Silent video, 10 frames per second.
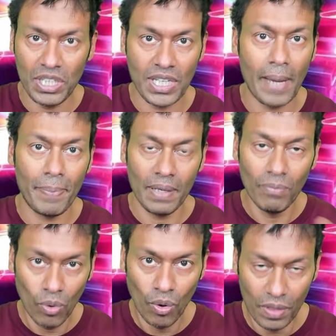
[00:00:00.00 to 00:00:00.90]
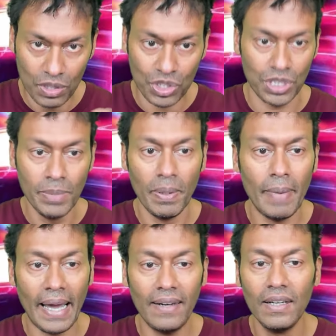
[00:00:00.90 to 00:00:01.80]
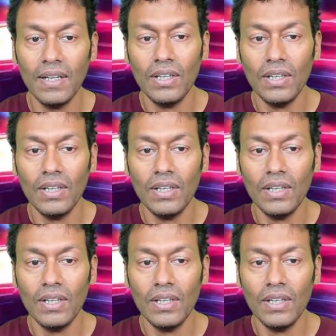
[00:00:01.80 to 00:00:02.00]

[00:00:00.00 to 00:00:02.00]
champion more than Superman.